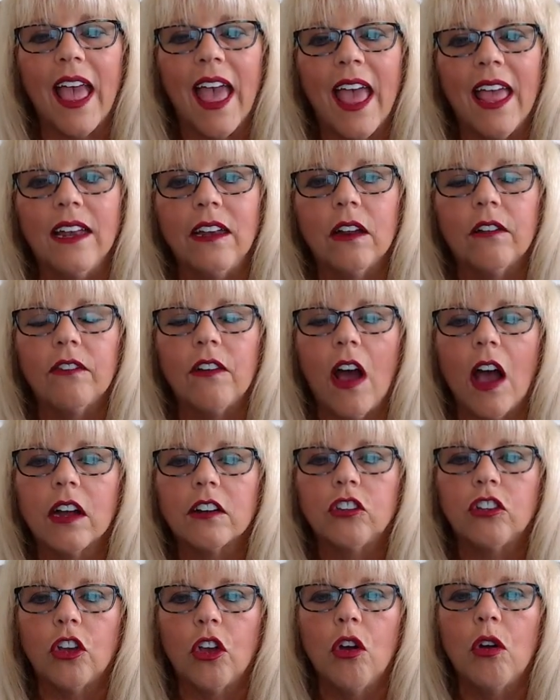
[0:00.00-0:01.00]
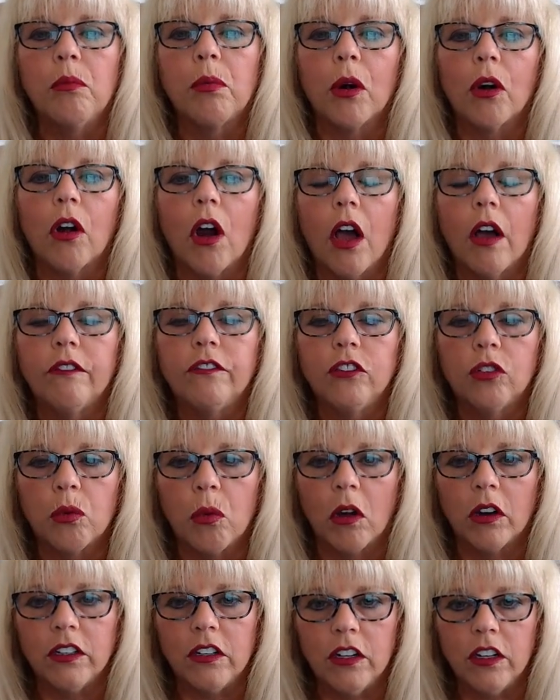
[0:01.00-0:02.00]
end of October of
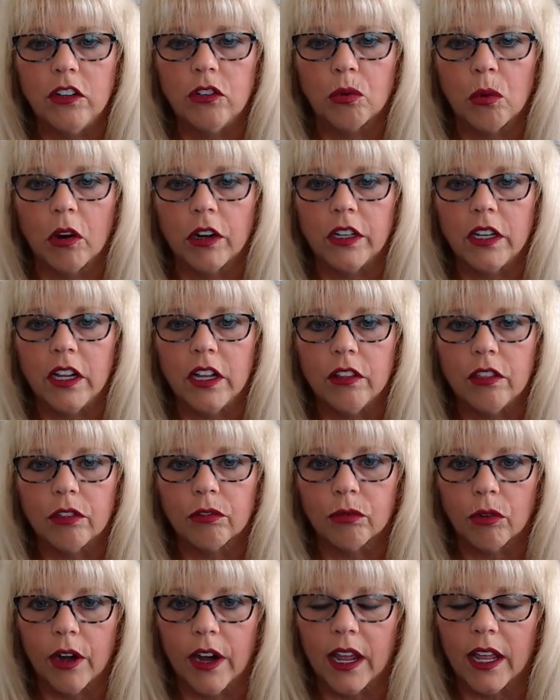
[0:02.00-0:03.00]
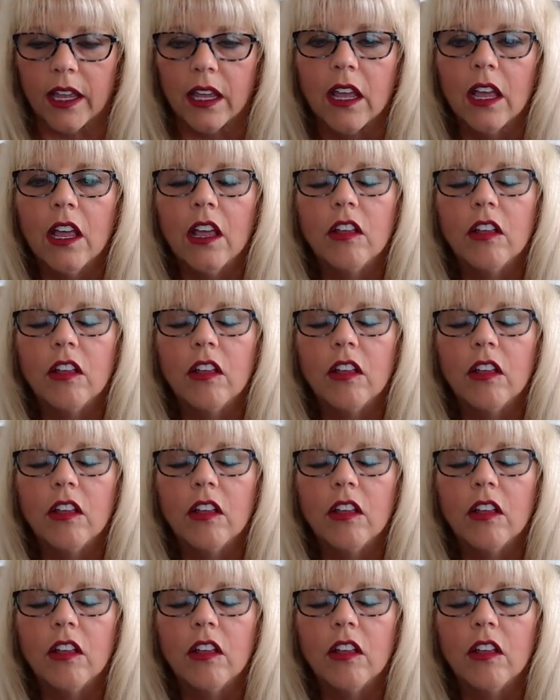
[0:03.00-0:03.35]
2023.